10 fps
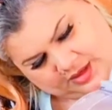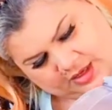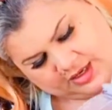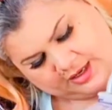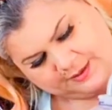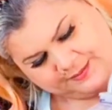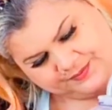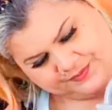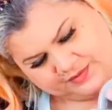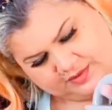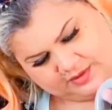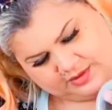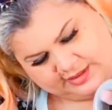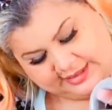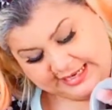
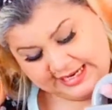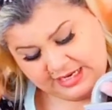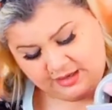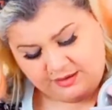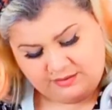lean,